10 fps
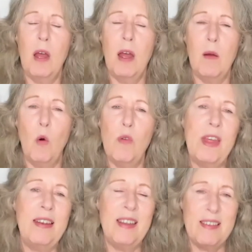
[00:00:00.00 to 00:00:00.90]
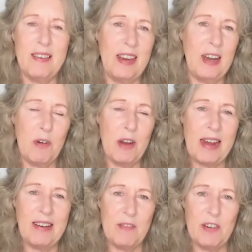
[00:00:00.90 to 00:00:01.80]
authenticity,
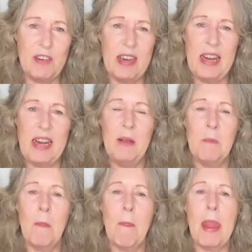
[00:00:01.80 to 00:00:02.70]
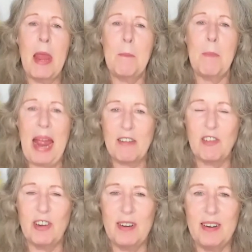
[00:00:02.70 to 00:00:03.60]
creativity,
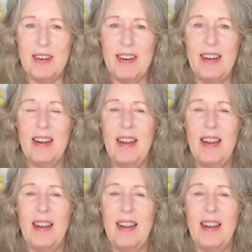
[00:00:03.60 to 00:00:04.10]
passion,